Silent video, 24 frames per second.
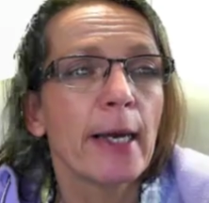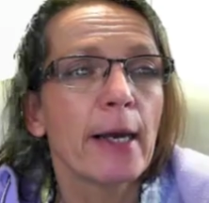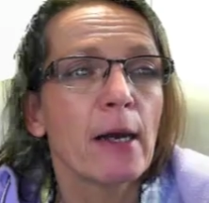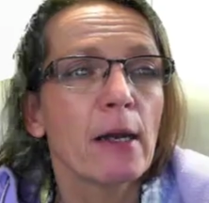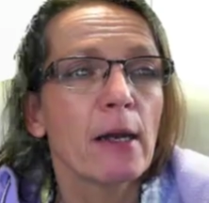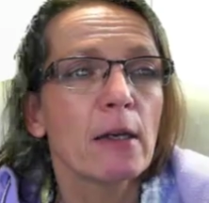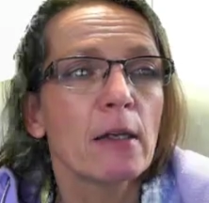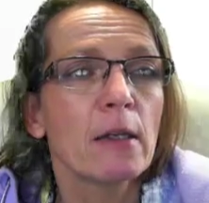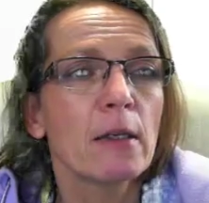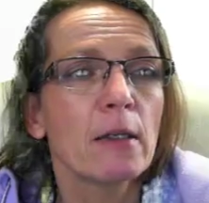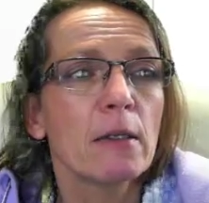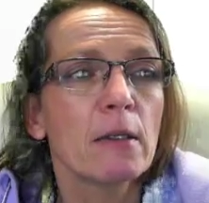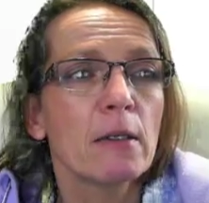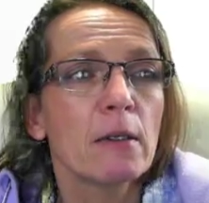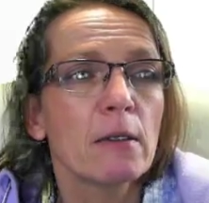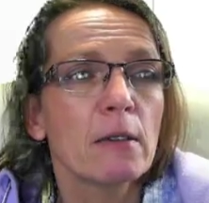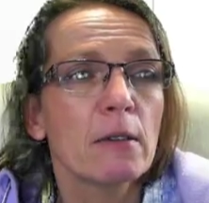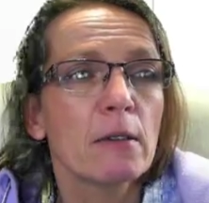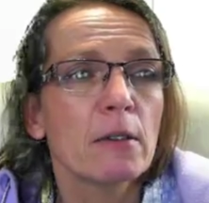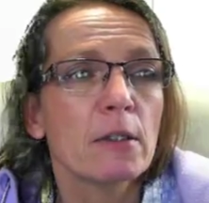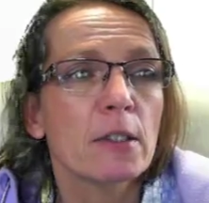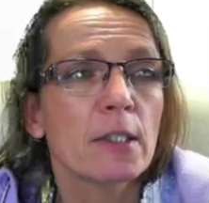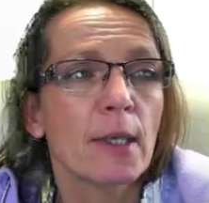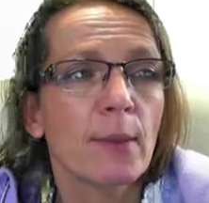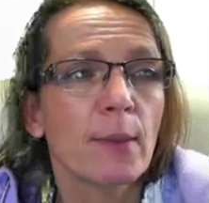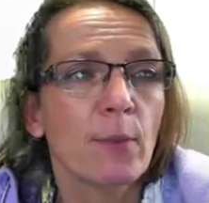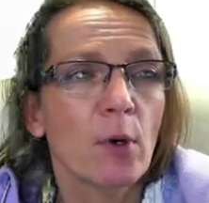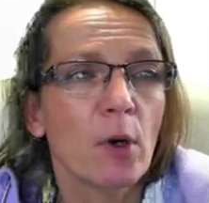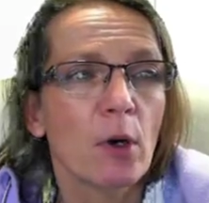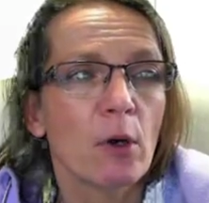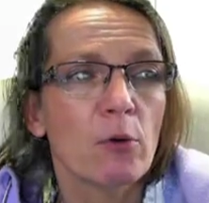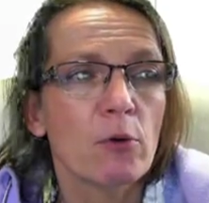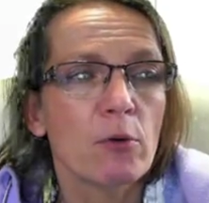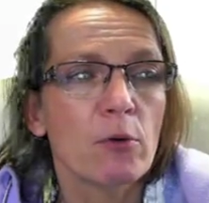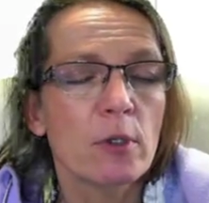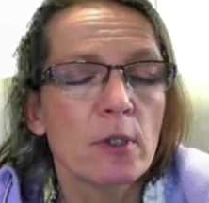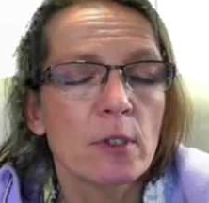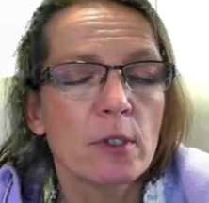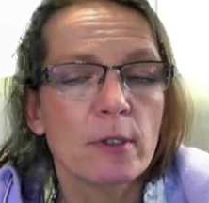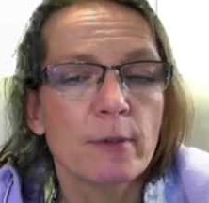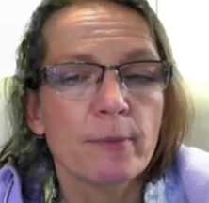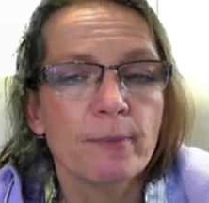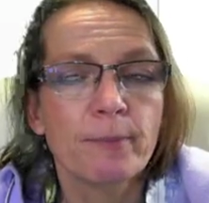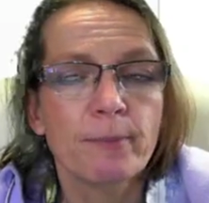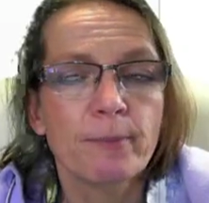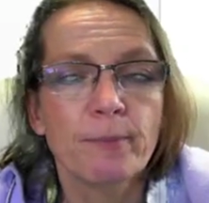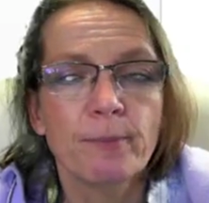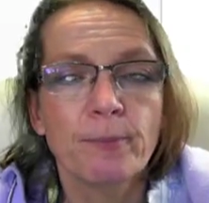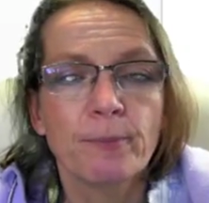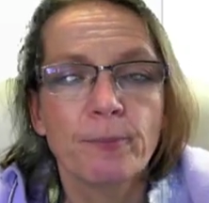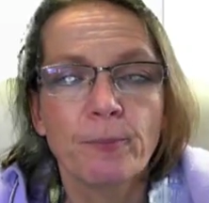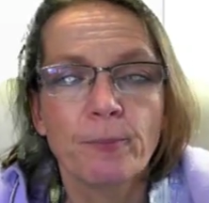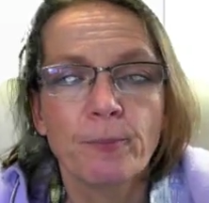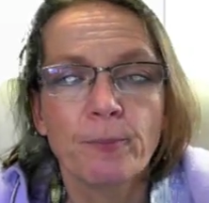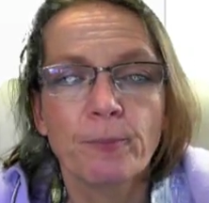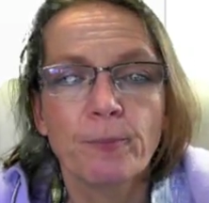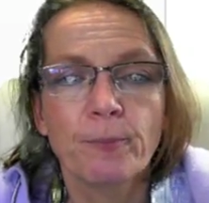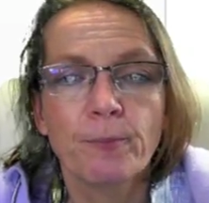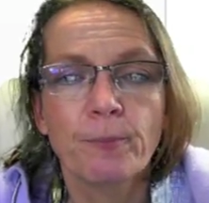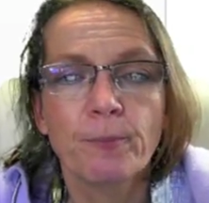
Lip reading: So I'm adding some codes.